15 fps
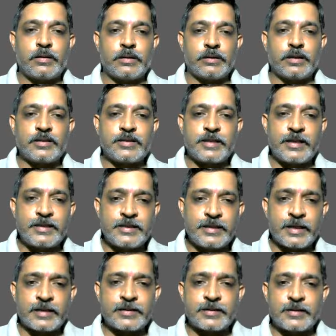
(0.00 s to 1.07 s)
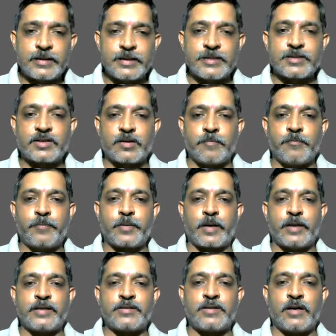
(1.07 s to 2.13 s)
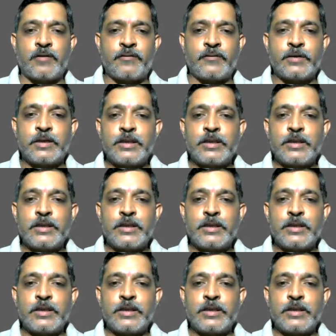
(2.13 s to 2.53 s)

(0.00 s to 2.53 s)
The Sensex is comprised of